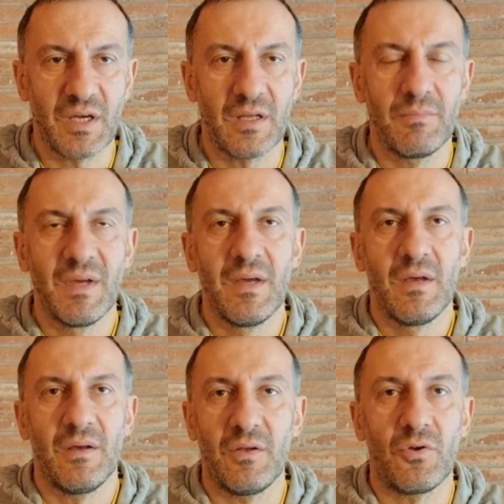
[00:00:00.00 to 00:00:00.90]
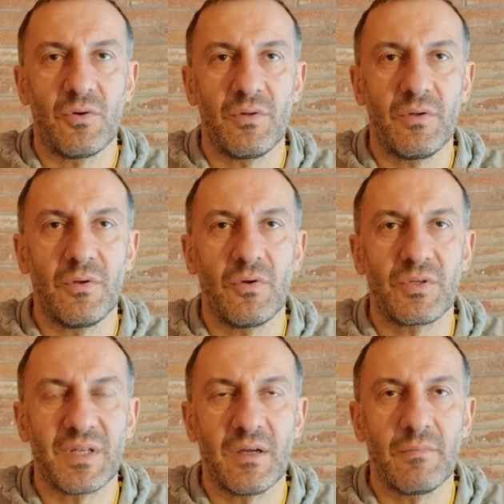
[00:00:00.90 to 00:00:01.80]
time.
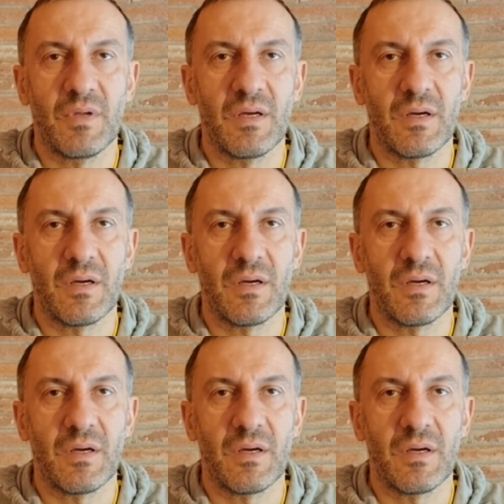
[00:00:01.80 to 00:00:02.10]
Long time.